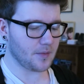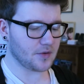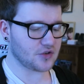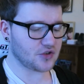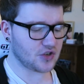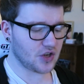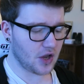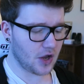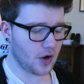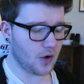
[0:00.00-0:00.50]

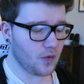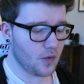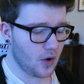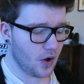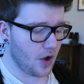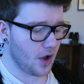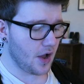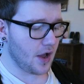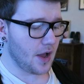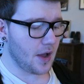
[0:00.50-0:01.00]

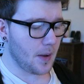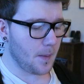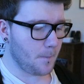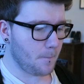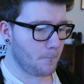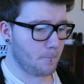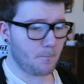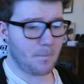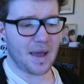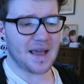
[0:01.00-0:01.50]
So
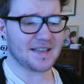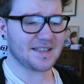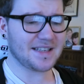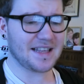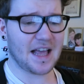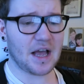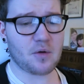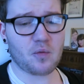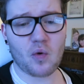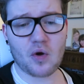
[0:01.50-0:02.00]

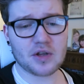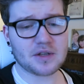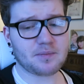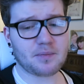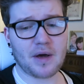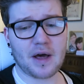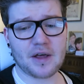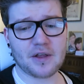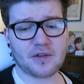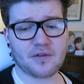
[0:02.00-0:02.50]
basically I wanted to
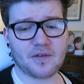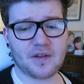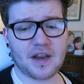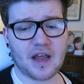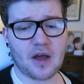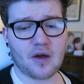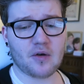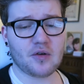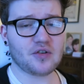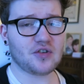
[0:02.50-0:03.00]
put out this
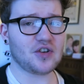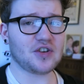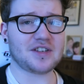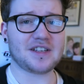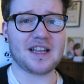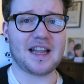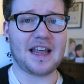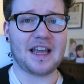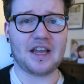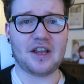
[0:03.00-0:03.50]
video
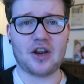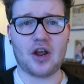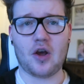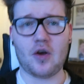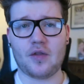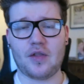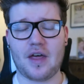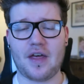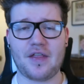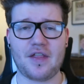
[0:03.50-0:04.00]
just to let you
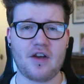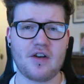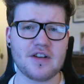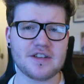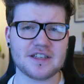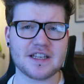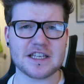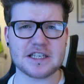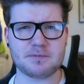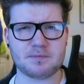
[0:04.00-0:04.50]
know that there
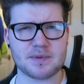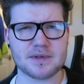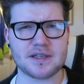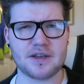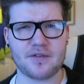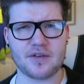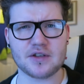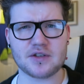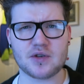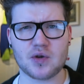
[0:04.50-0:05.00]
isn't a
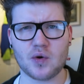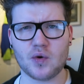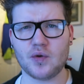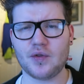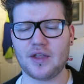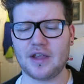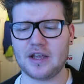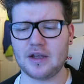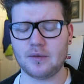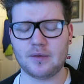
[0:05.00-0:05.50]
specific
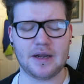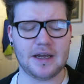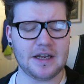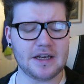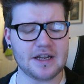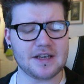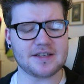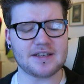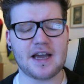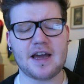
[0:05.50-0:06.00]
tool that you
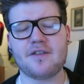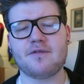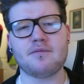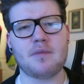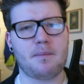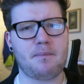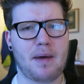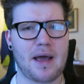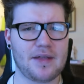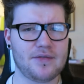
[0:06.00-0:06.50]
need aside
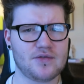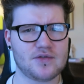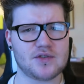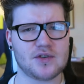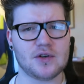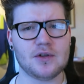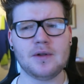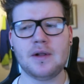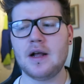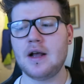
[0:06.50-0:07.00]
from a
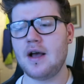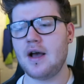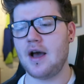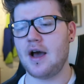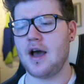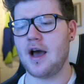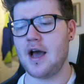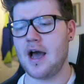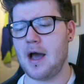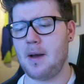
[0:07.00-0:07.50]
pencil
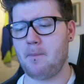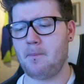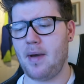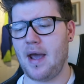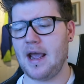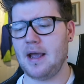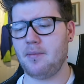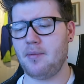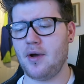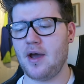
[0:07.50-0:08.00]
and
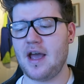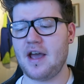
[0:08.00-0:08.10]
paper.